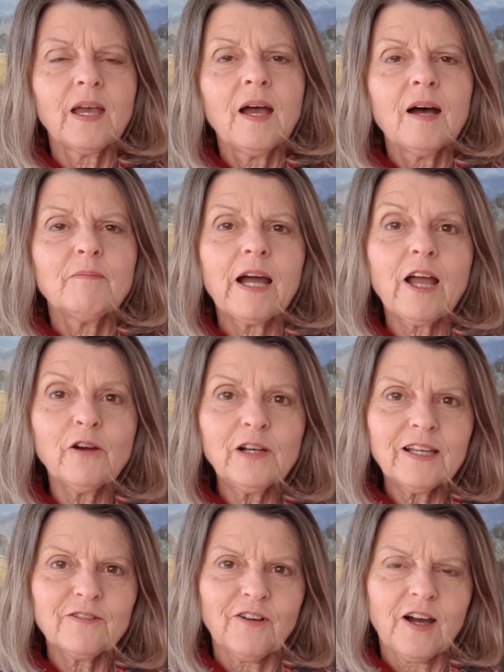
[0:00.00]
My only
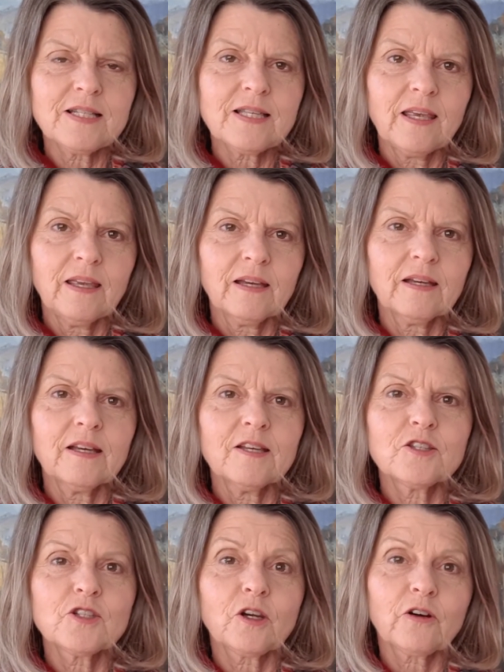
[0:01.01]
advice here is
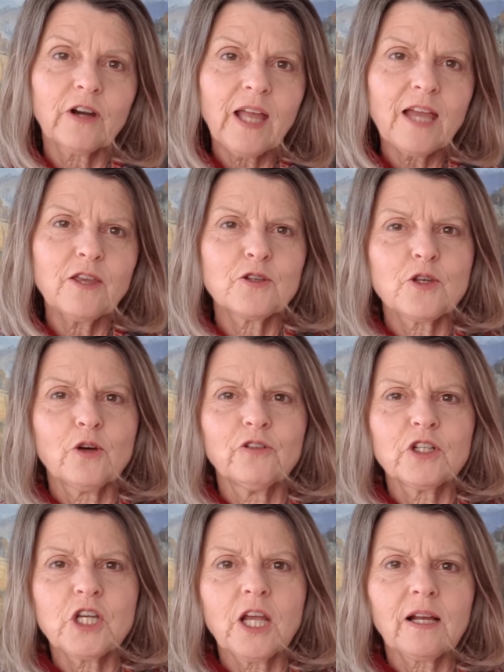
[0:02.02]
to create yourself a
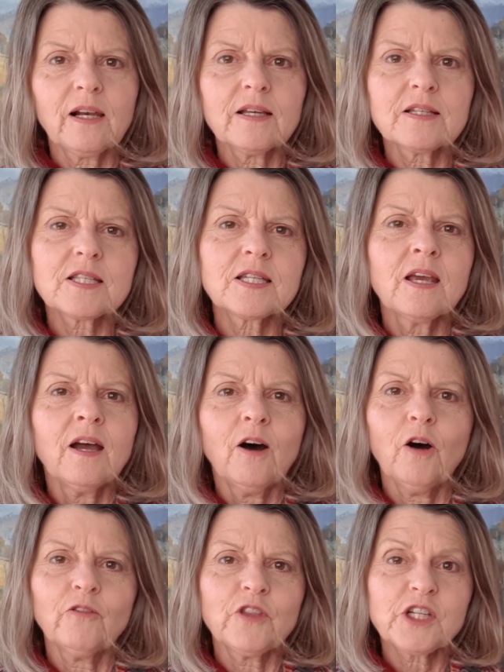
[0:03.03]
checklist
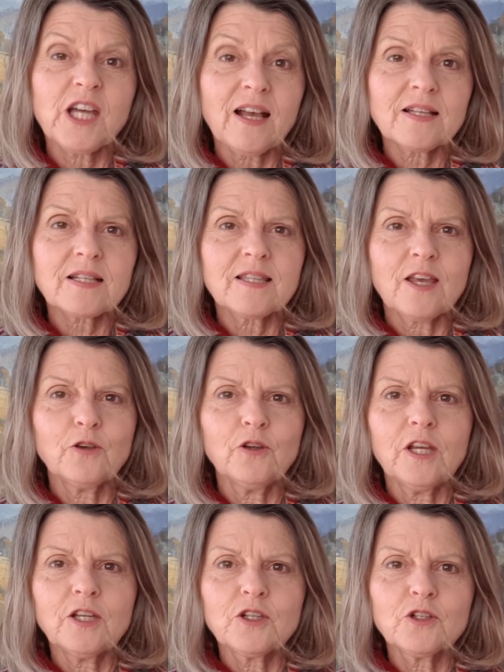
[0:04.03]
of the tasks that you
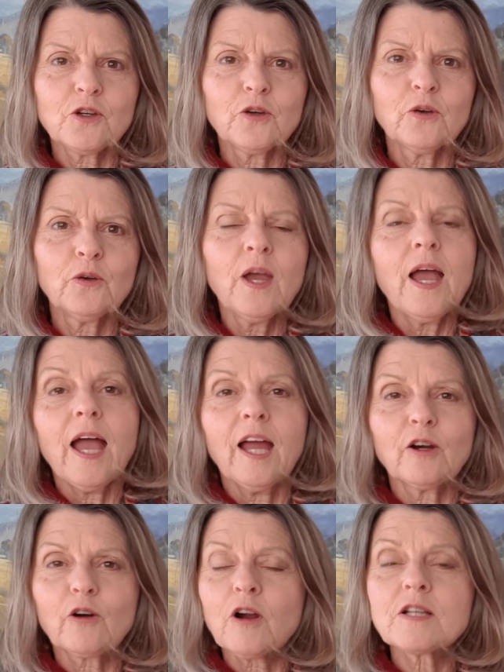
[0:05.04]
need to do and
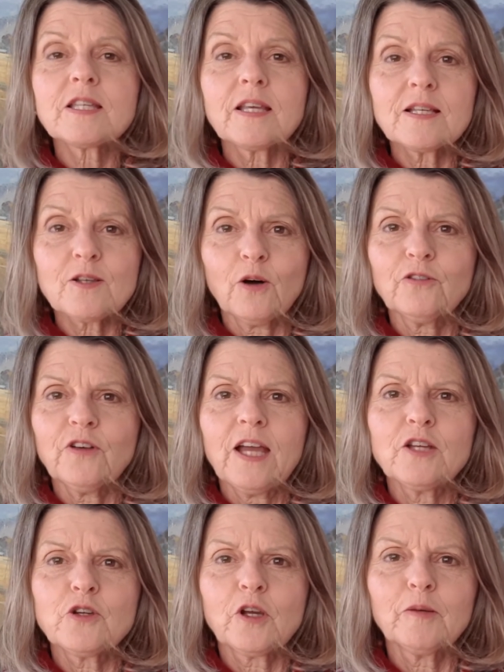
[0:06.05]
cross these off as
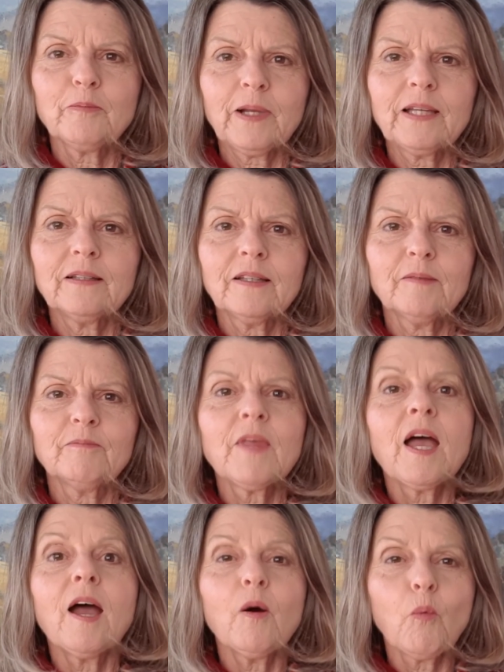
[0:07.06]
you complete them.
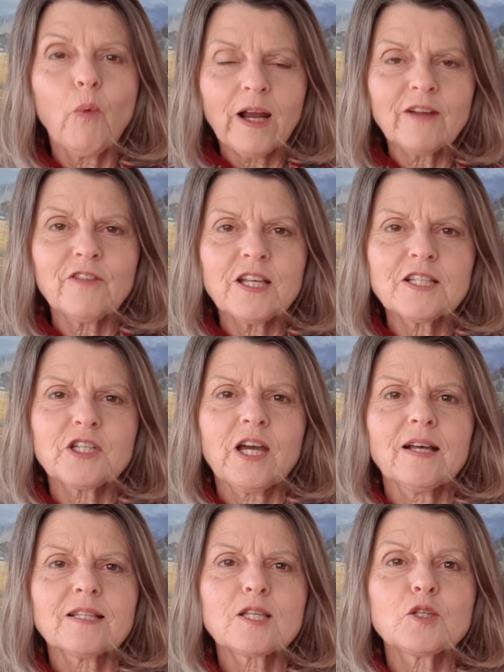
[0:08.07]
One of these
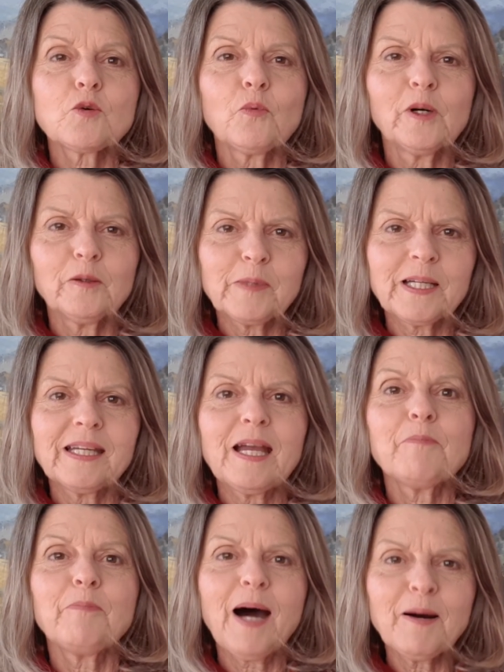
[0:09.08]
tasks will be
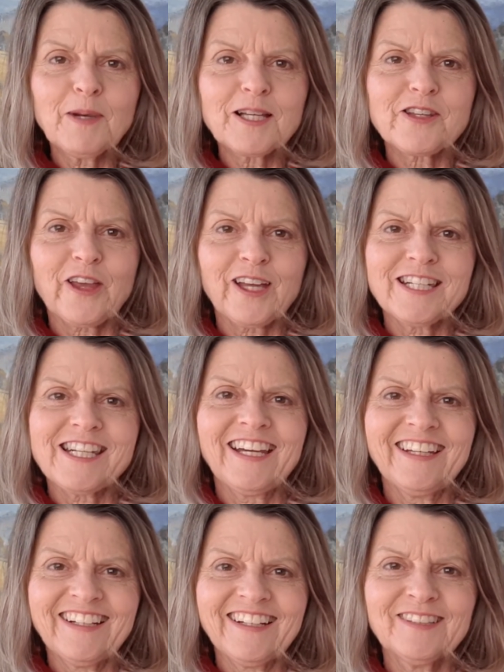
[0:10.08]
publish the
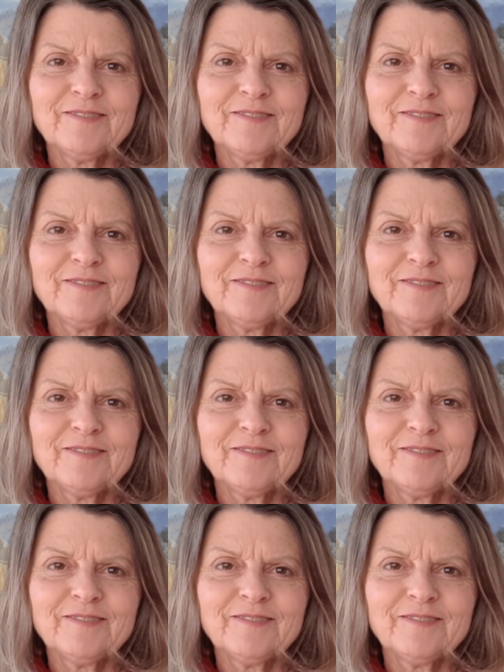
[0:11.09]
container.